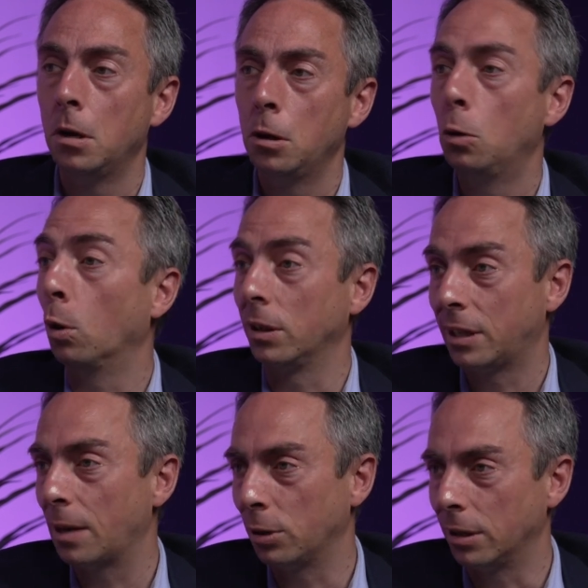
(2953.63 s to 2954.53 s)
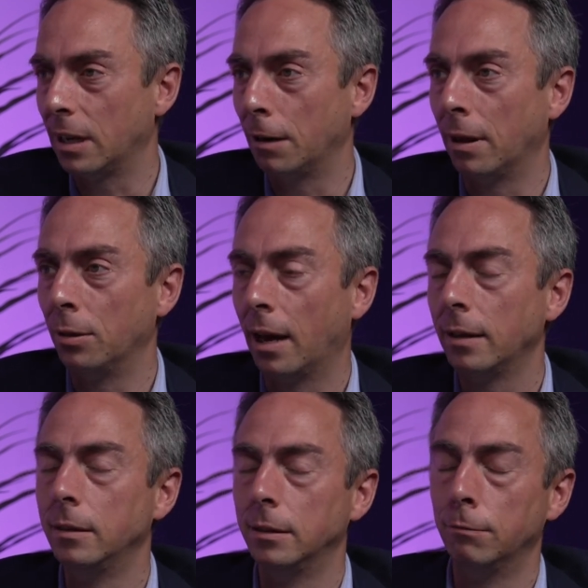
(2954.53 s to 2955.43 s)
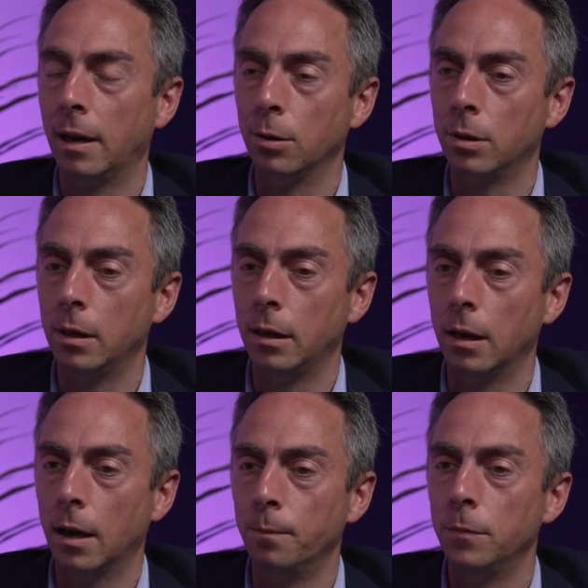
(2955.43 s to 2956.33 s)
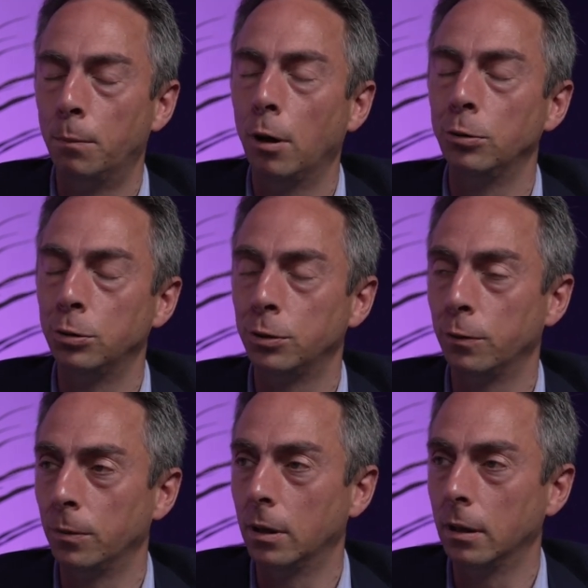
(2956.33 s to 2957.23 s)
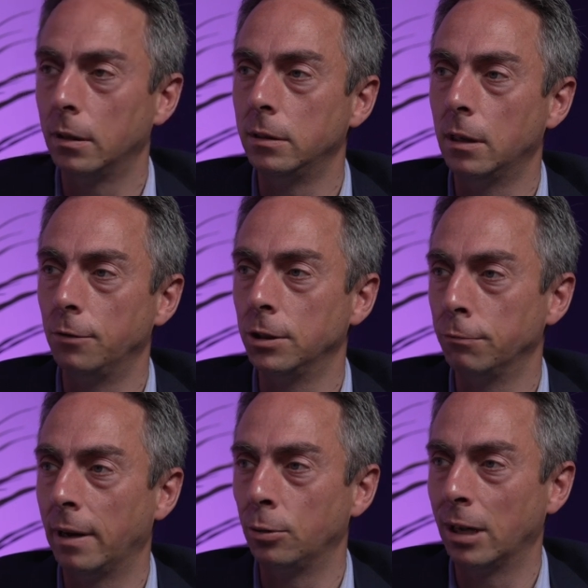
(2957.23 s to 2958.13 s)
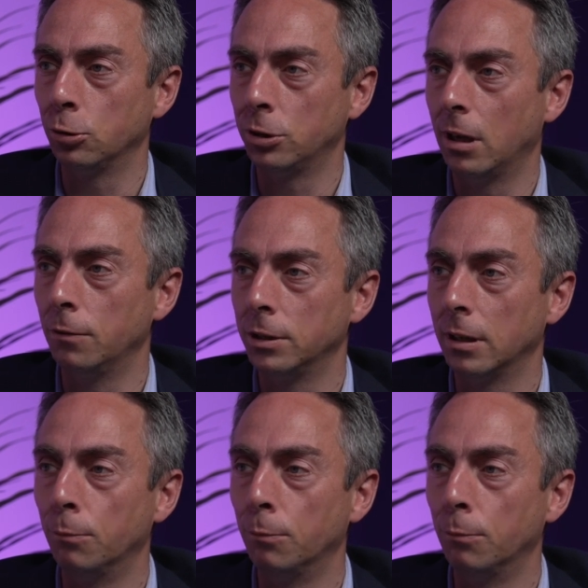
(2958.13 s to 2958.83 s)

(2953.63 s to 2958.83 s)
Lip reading: The one exception I'd say around that is around the proposals from the Conservatives around national service,